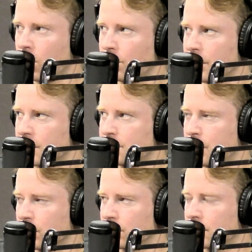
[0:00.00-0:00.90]
is
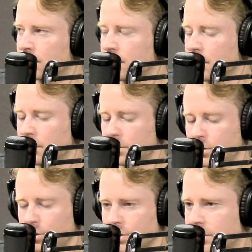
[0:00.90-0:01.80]
built
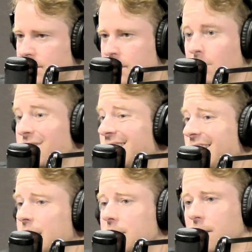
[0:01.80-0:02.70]
to a
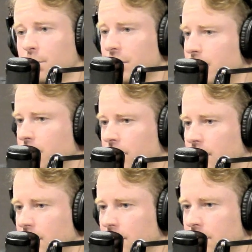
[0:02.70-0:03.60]
completely separate building
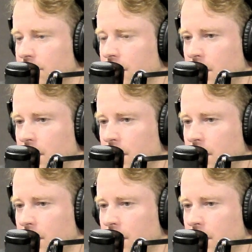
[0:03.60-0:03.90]
code.